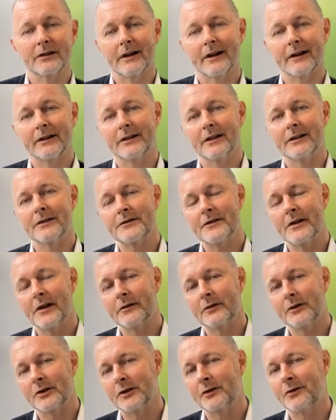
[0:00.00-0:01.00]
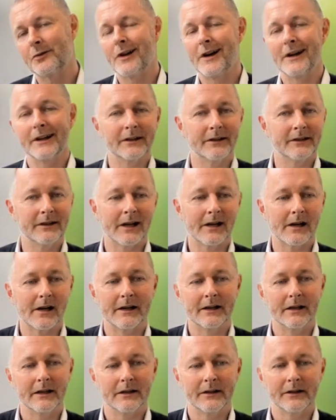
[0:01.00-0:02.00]
Like I say, it's not just flying a
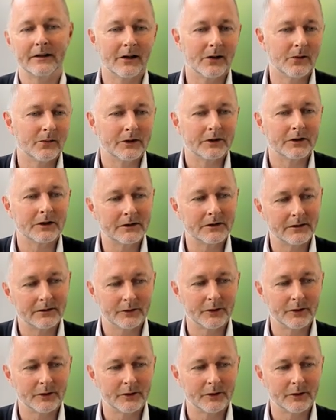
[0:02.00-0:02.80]
satellite in itself. It's